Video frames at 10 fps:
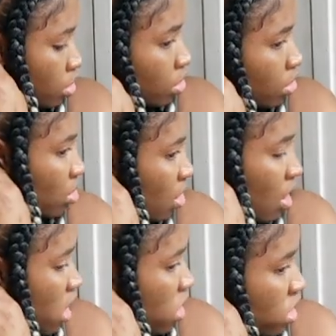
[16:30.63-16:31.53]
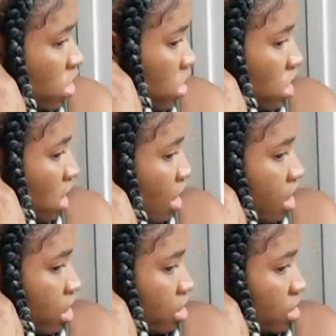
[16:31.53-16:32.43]
and kind of like ran my
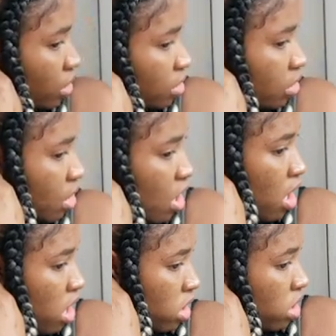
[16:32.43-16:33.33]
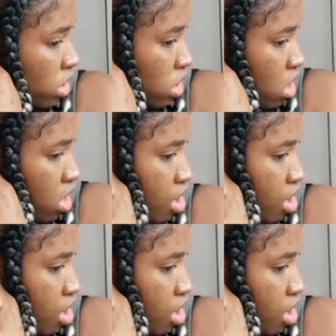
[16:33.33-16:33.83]
fingers to tuck it in.